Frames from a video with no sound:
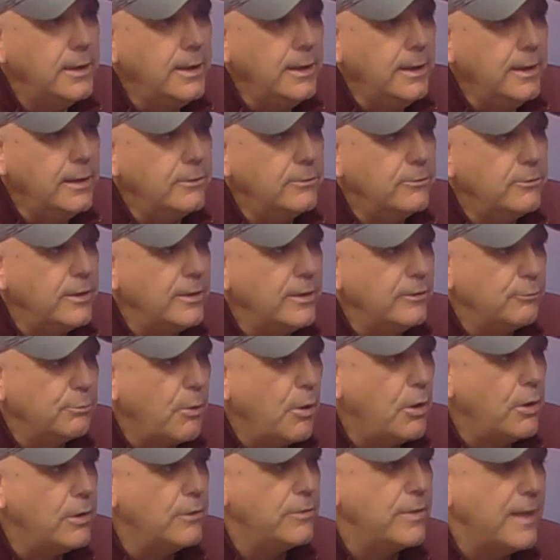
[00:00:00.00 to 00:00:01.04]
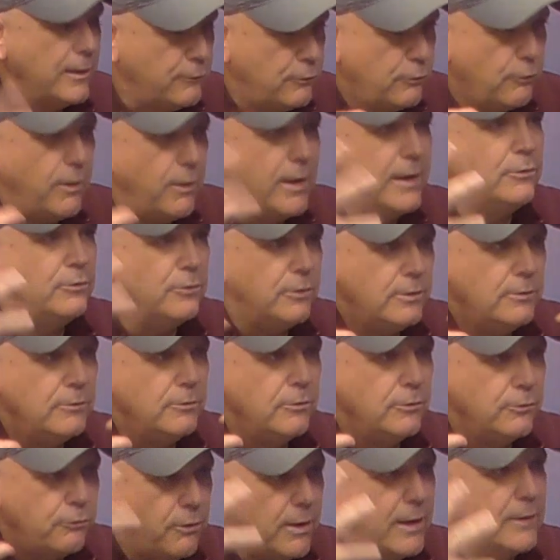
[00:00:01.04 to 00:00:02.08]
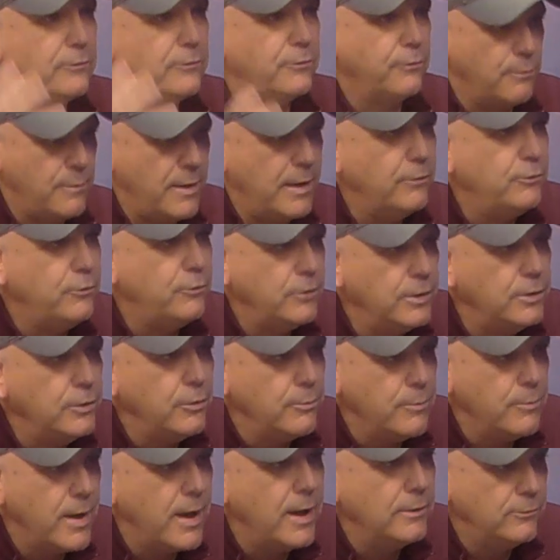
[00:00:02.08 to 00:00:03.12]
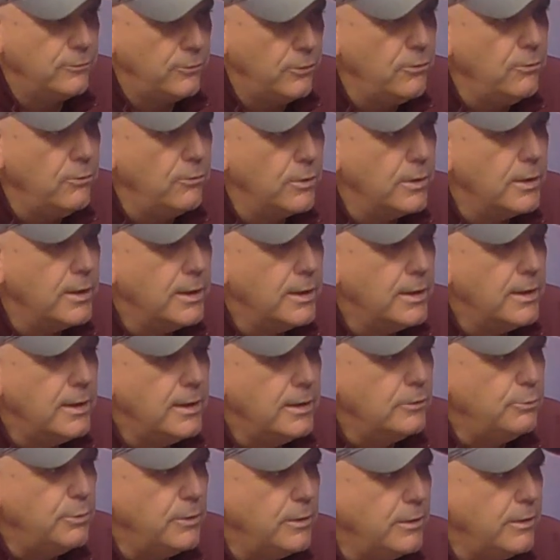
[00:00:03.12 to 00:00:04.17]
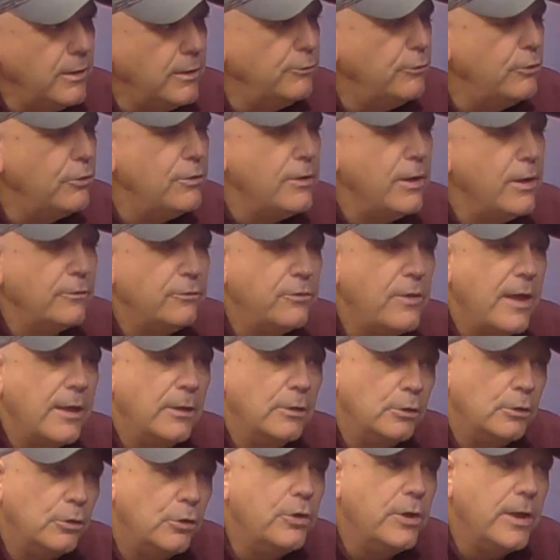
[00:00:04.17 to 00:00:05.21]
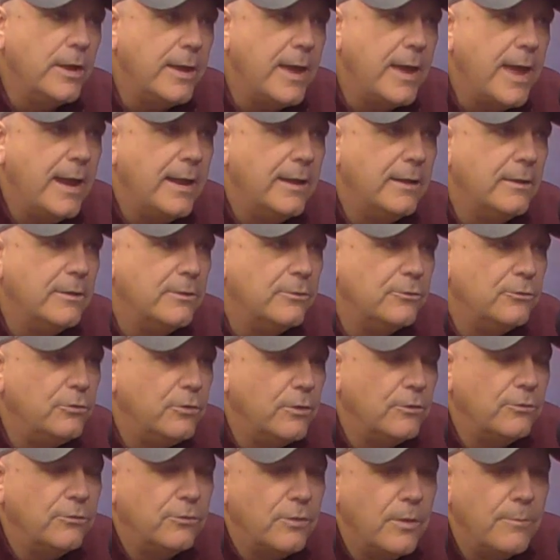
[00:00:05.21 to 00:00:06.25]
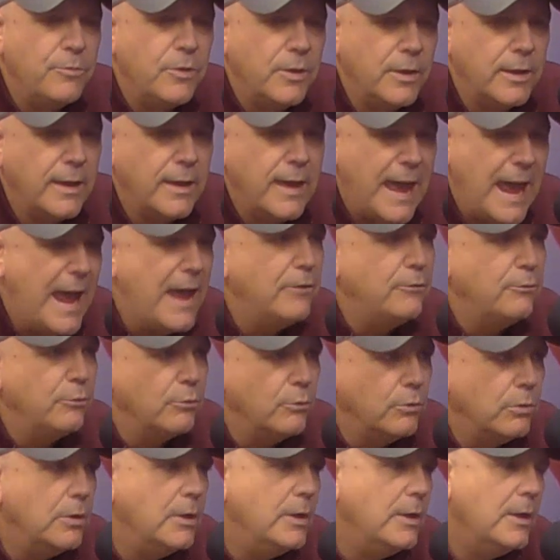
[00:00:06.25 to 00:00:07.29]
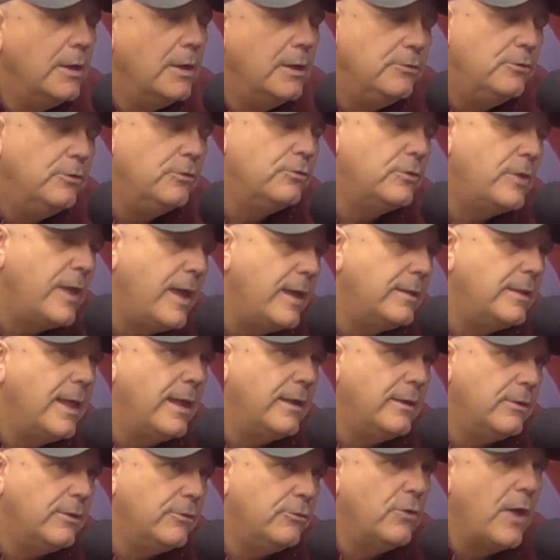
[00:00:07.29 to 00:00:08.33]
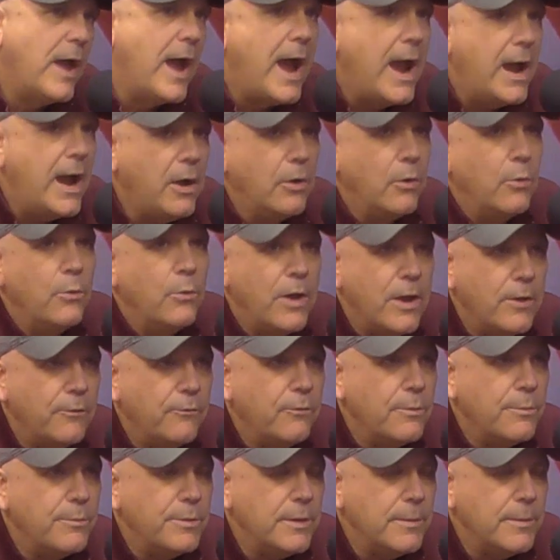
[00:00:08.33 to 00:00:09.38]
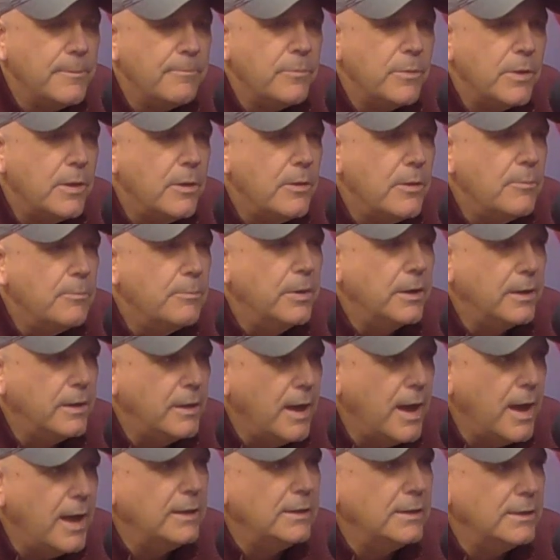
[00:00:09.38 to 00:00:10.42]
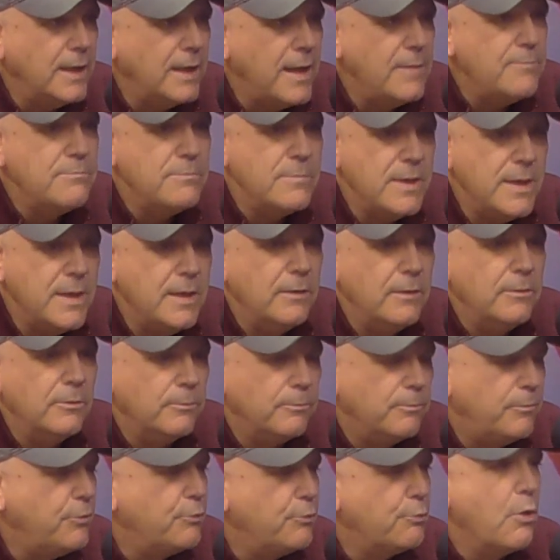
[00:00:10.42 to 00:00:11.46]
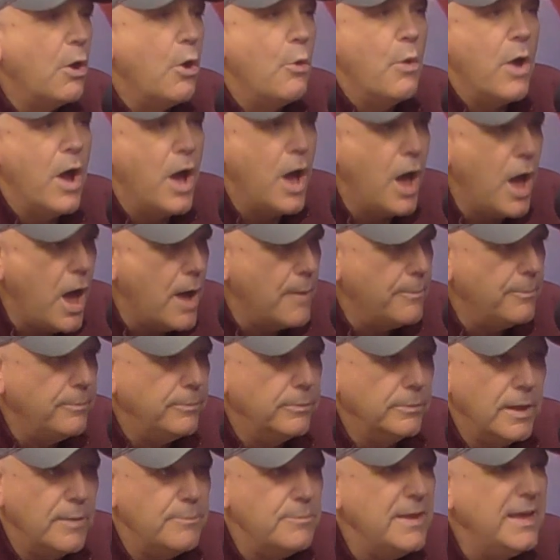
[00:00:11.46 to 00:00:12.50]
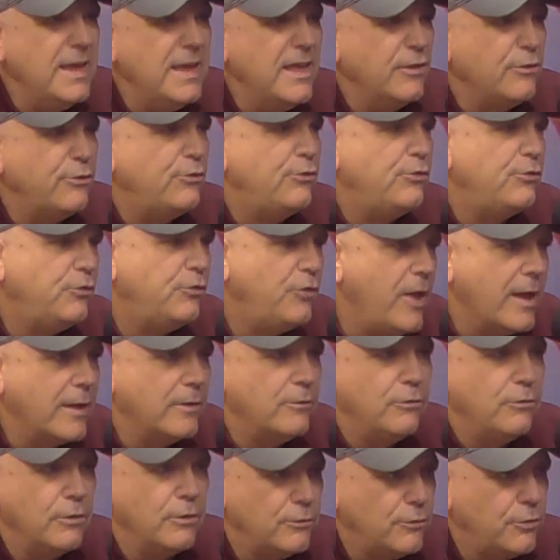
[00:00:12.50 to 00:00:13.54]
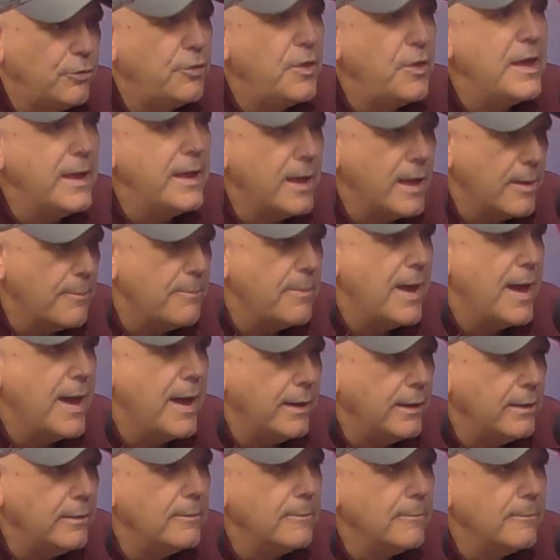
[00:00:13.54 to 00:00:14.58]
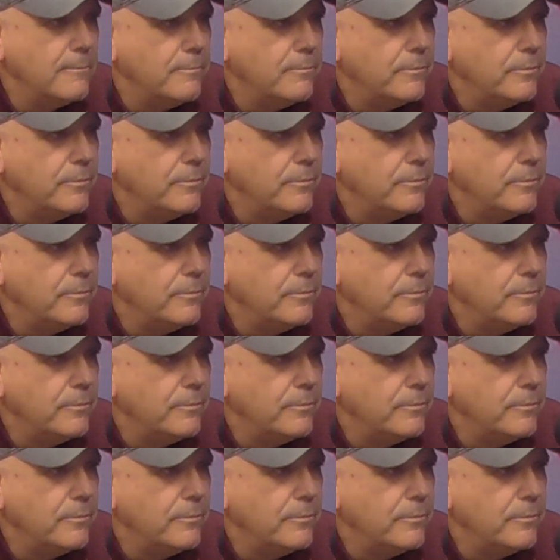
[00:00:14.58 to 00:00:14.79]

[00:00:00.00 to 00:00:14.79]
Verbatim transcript: is is part of that changing the transformation in your mind too yeah. is because you're just not looking at it as just something casual just take that desire away from me but god let me throw up let me get sick just thinking about it